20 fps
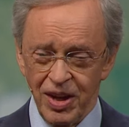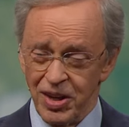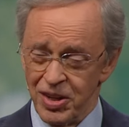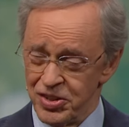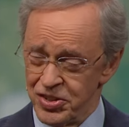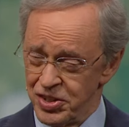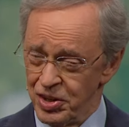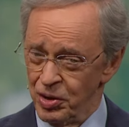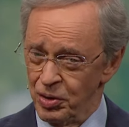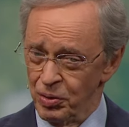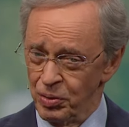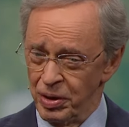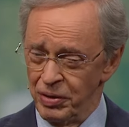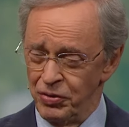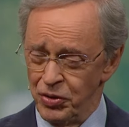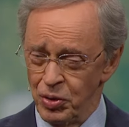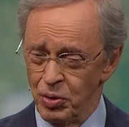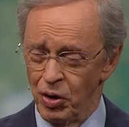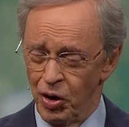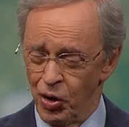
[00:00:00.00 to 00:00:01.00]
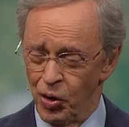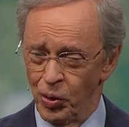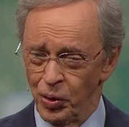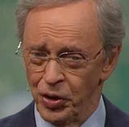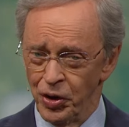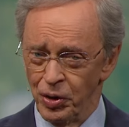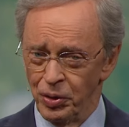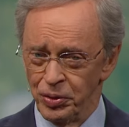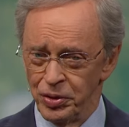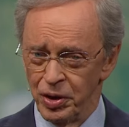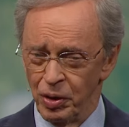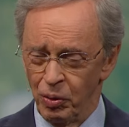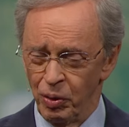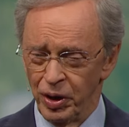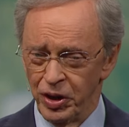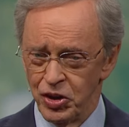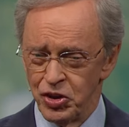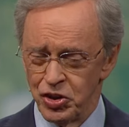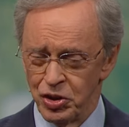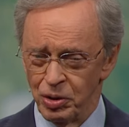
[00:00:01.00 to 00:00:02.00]
So if you hold on to
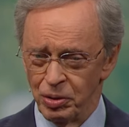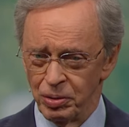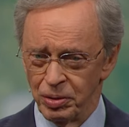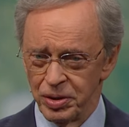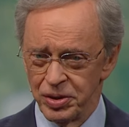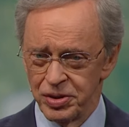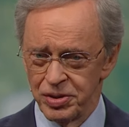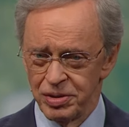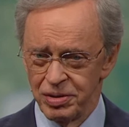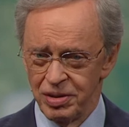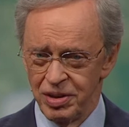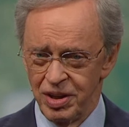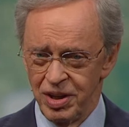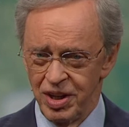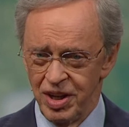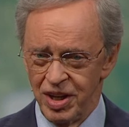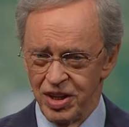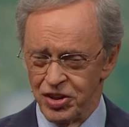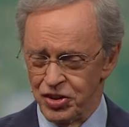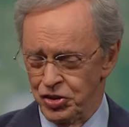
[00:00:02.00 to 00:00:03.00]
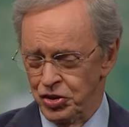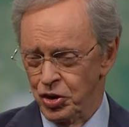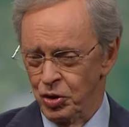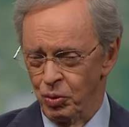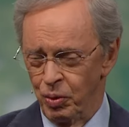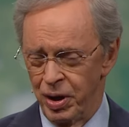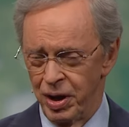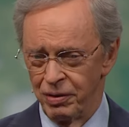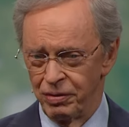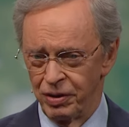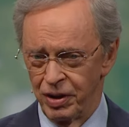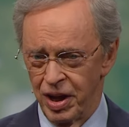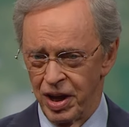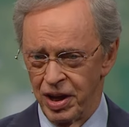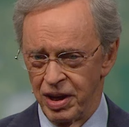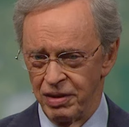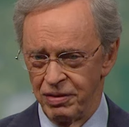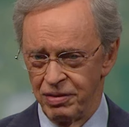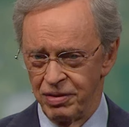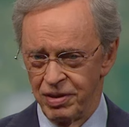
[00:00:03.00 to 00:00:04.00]
what is yours, to your way of
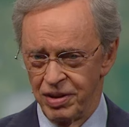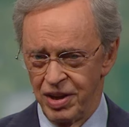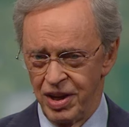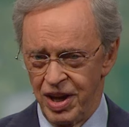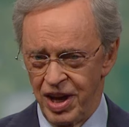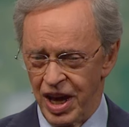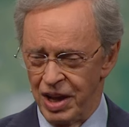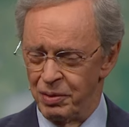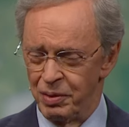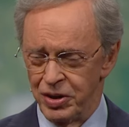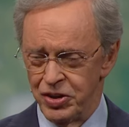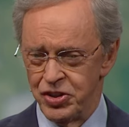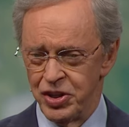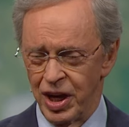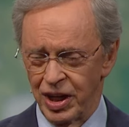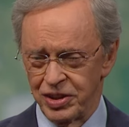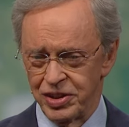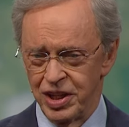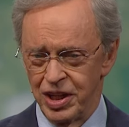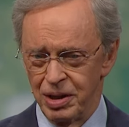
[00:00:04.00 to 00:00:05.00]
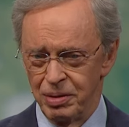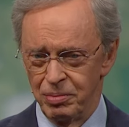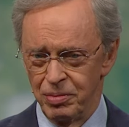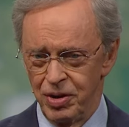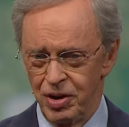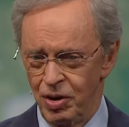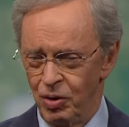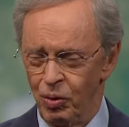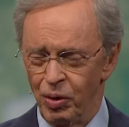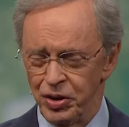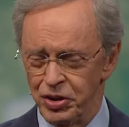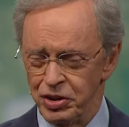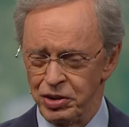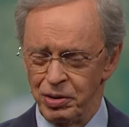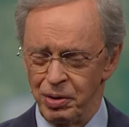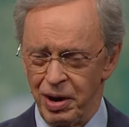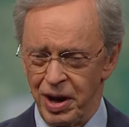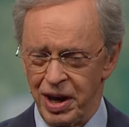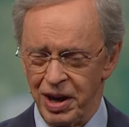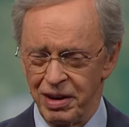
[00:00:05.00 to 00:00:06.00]
life, and reject Him, what do
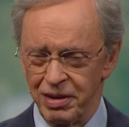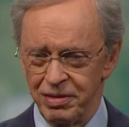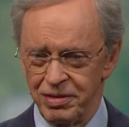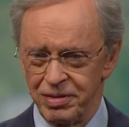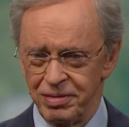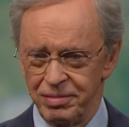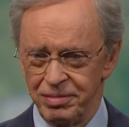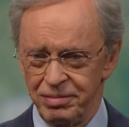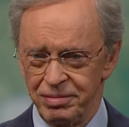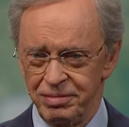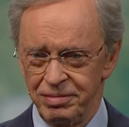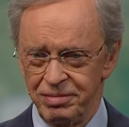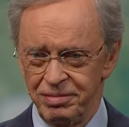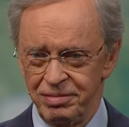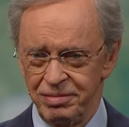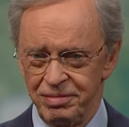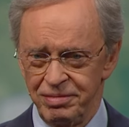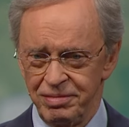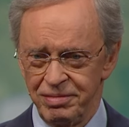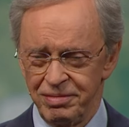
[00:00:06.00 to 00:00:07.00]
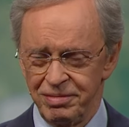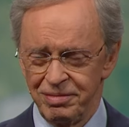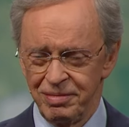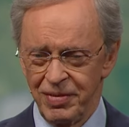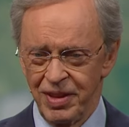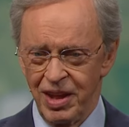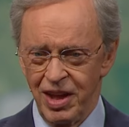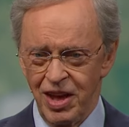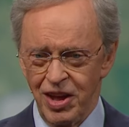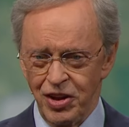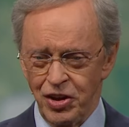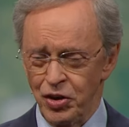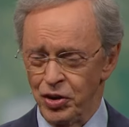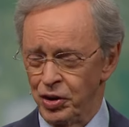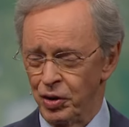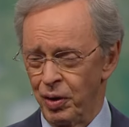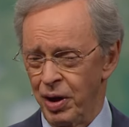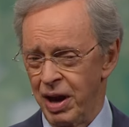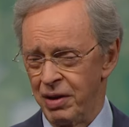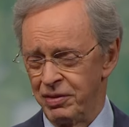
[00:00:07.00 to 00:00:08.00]
you have? You
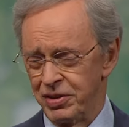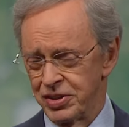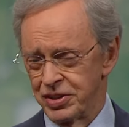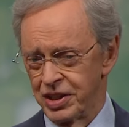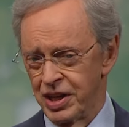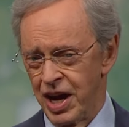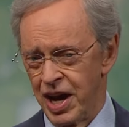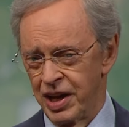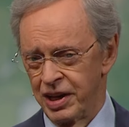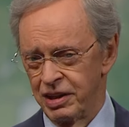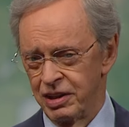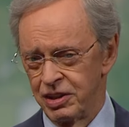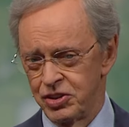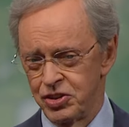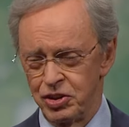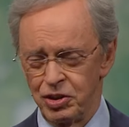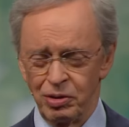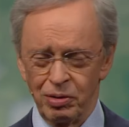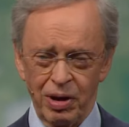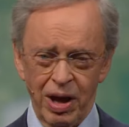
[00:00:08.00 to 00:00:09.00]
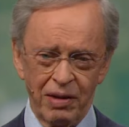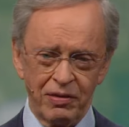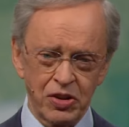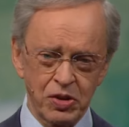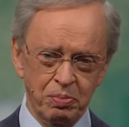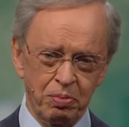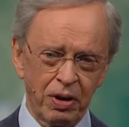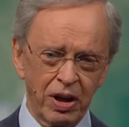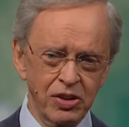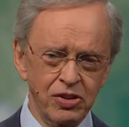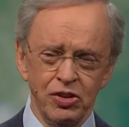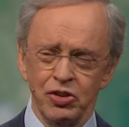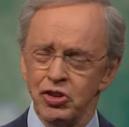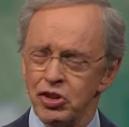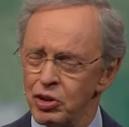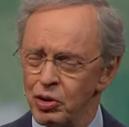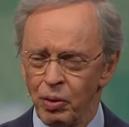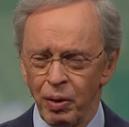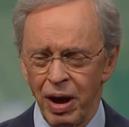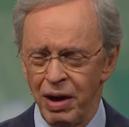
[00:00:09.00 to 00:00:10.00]
don't have his guidance. You don't have his presence.
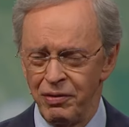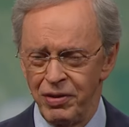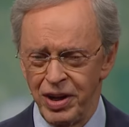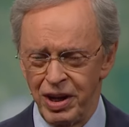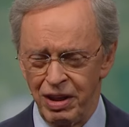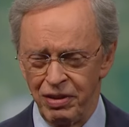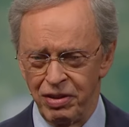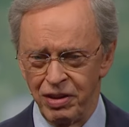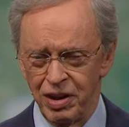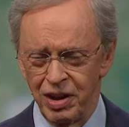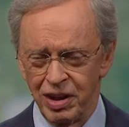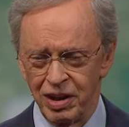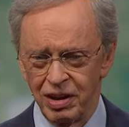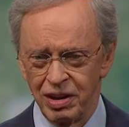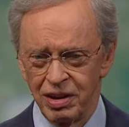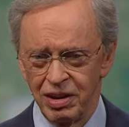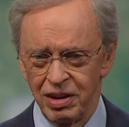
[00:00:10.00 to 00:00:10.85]
You don't have anything.